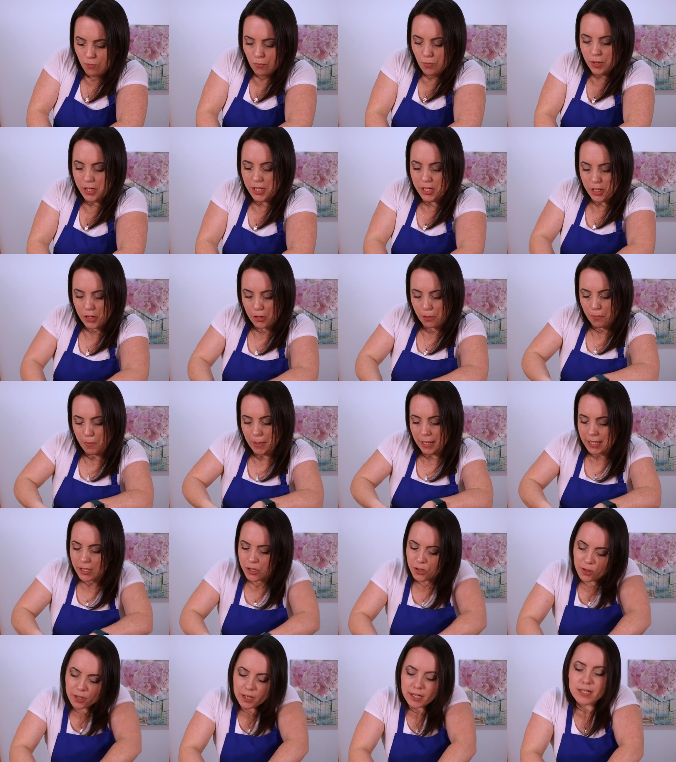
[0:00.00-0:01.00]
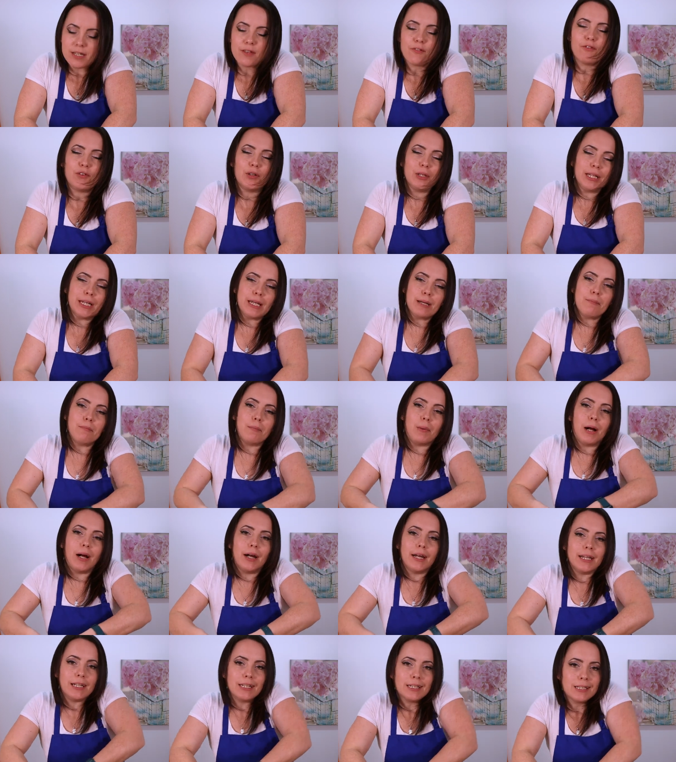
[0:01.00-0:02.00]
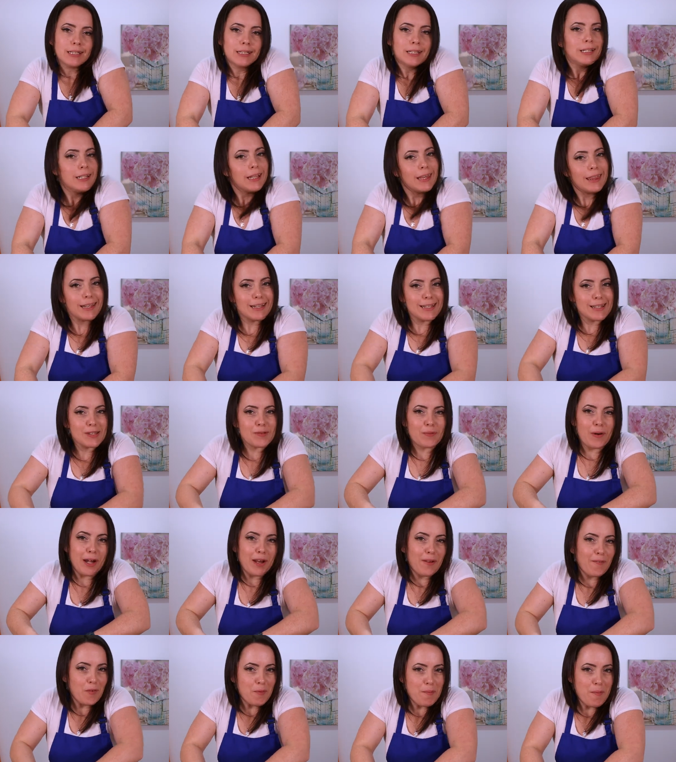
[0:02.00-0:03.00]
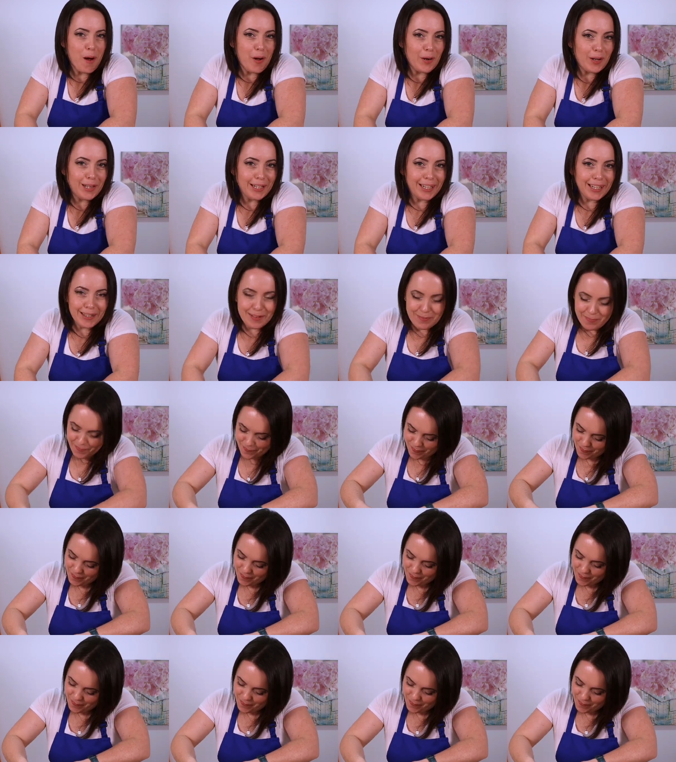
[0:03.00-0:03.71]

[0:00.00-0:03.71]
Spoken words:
Once your mixture is fully combined, then it's ready for modeling.